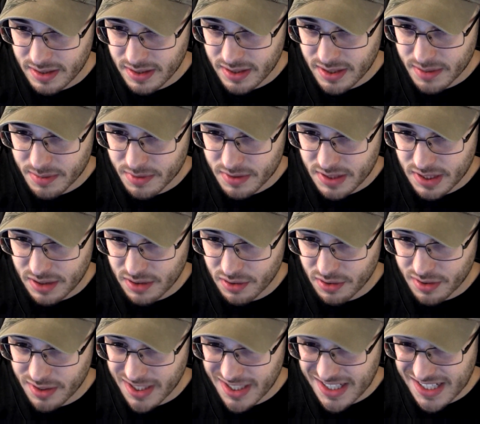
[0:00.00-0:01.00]
Animals take
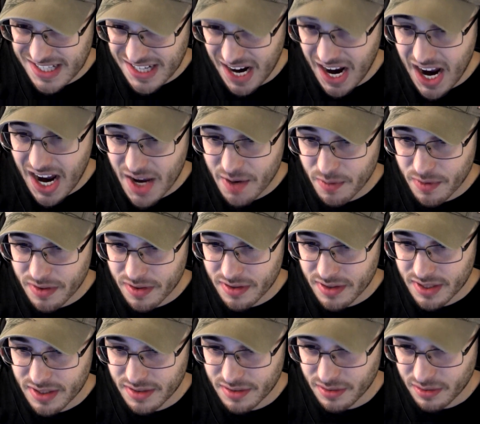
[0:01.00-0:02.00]
longer to die when their
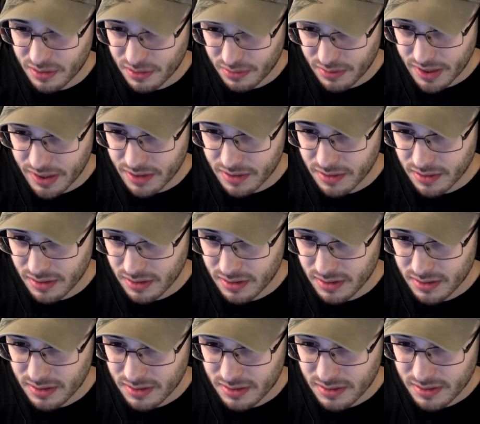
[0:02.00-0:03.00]
needs are critical.
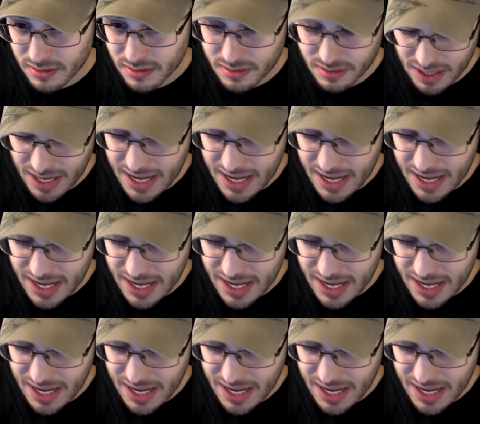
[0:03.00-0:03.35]
Well,